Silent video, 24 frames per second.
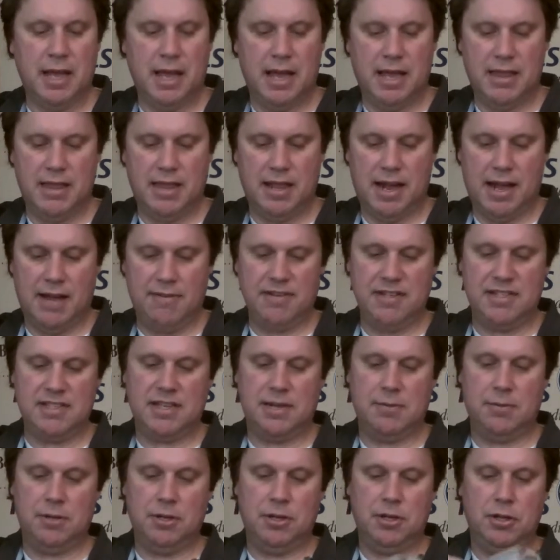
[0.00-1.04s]
And then
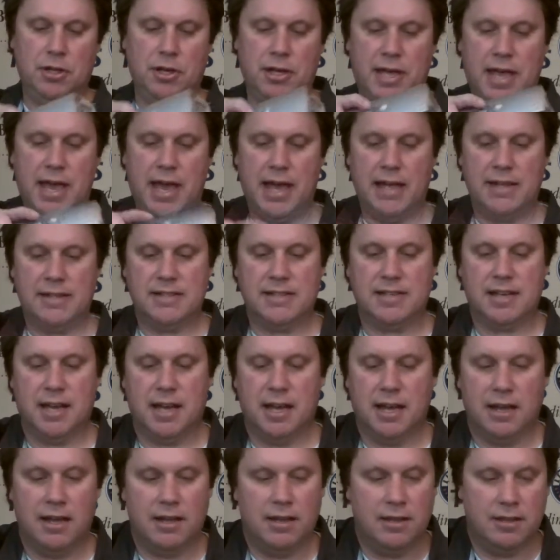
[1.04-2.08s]
obviously when you look at
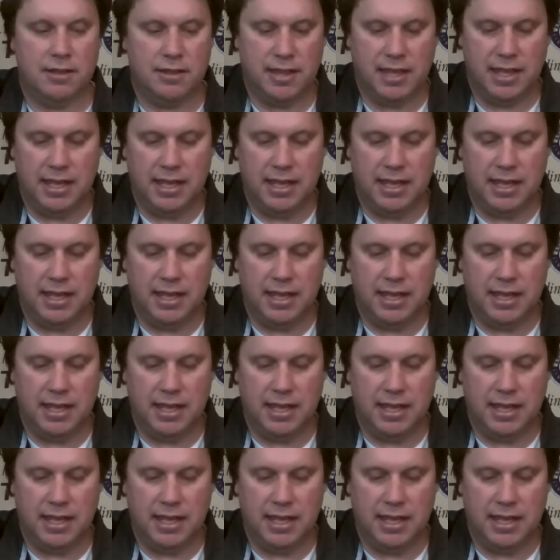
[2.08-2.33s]
the